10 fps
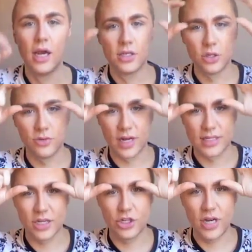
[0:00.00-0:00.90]
So you've
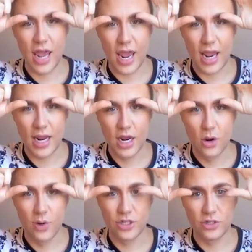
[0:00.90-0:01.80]
got section A,
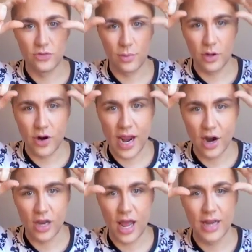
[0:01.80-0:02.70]
which is from your
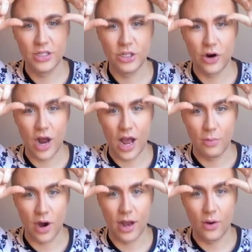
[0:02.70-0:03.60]
hairline to your
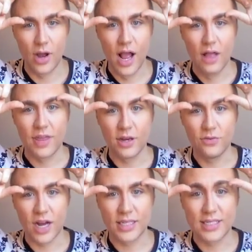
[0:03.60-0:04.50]
eyebrow. Then
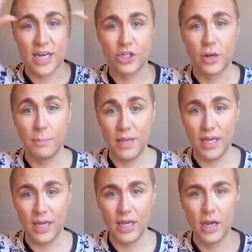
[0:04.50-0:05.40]
you've got section
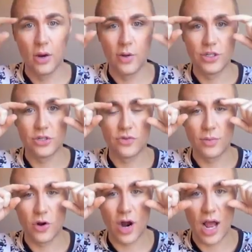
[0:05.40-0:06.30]
B, which is
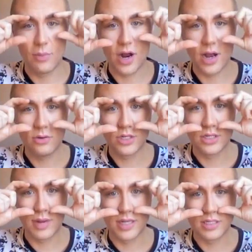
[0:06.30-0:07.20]
from your eyebrow to
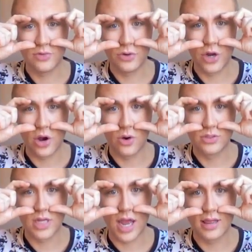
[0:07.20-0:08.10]
the base of your
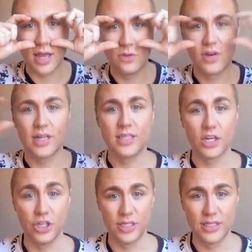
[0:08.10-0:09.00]
nose. And then you've got
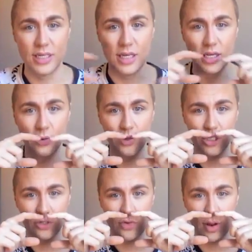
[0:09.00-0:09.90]
section C,
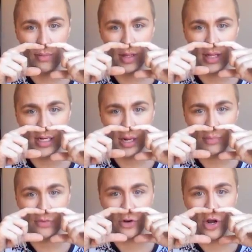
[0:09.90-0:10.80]
which is from the tip
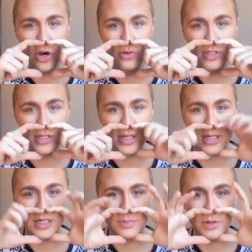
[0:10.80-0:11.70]
of your nose to
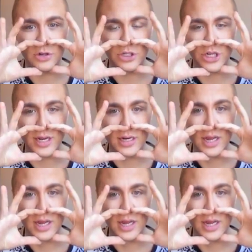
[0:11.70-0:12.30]
the tip of your chin.